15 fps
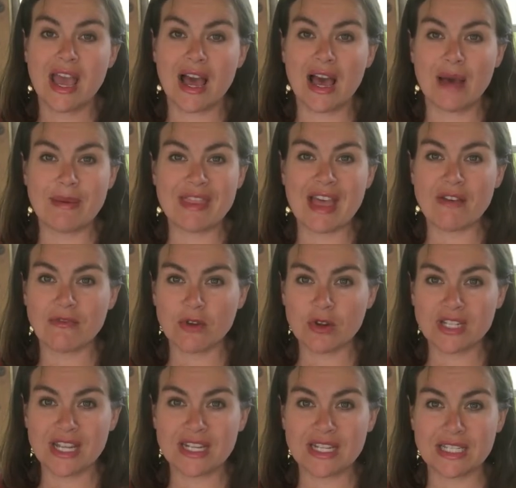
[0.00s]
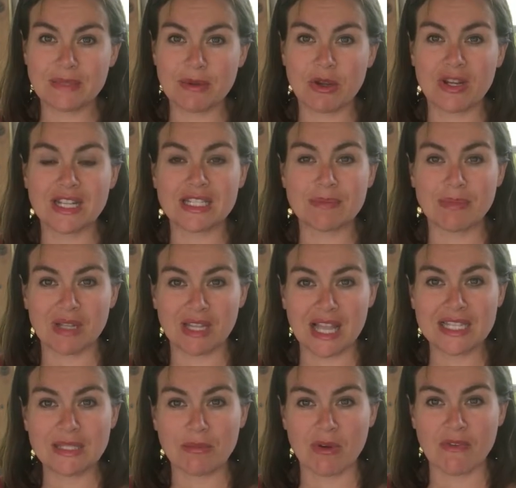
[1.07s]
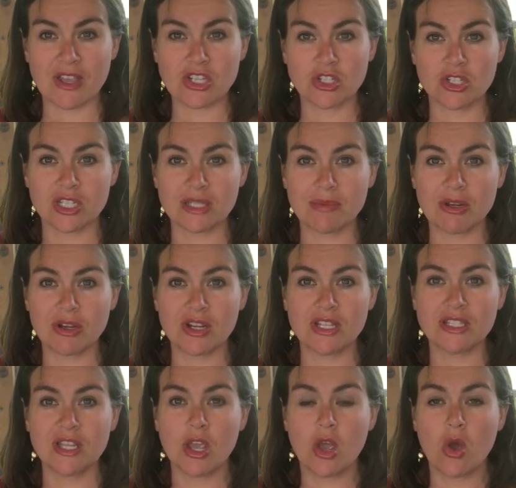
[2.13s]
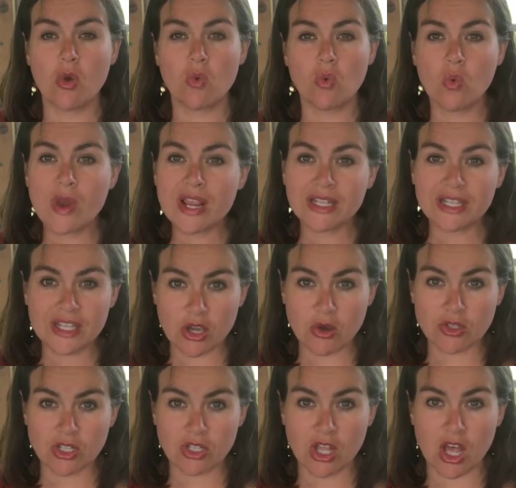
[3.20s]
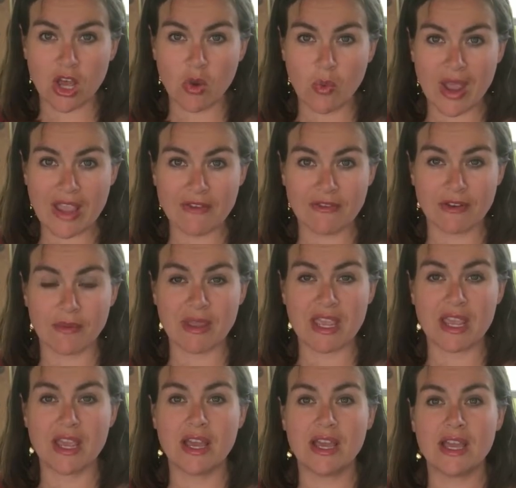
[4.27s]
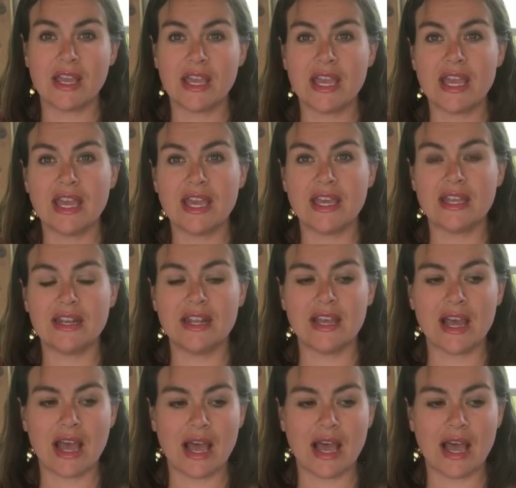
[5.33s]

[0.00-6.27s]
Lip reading: and that firsthand experience plus the professional experience really goes a long way for me in